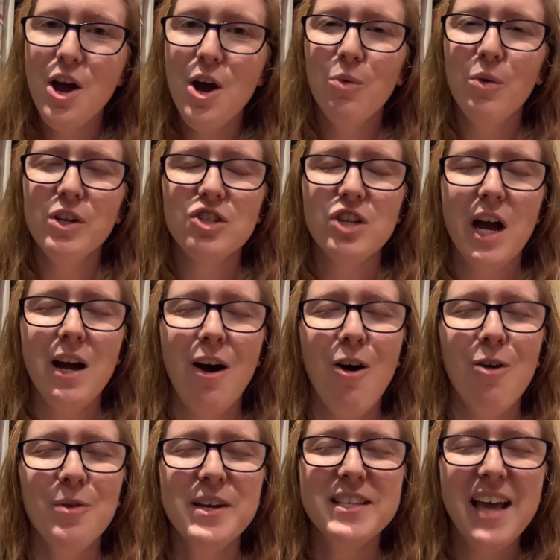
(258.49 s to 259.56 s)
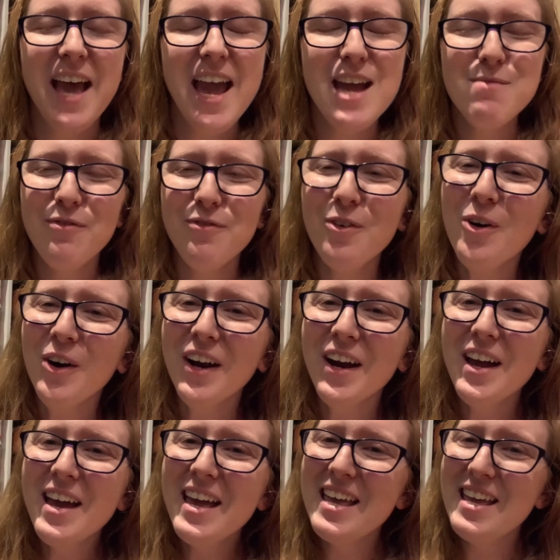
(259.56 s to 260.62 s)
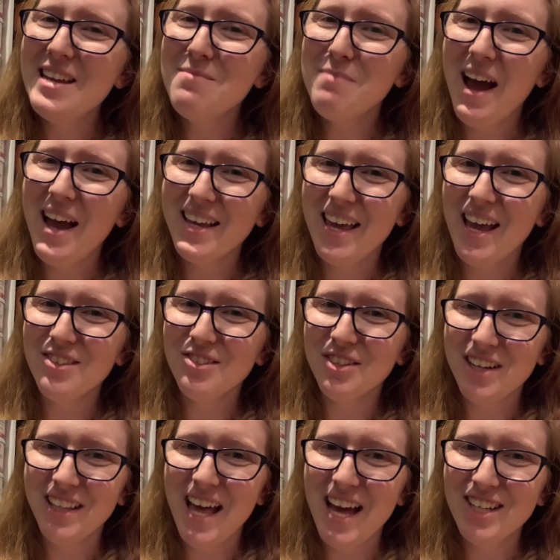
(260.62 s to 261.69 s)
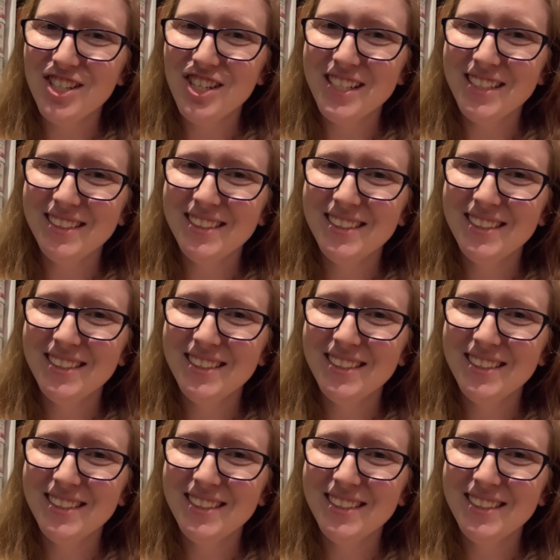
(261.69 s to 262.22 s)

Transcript: which I always aim for in my candle collection.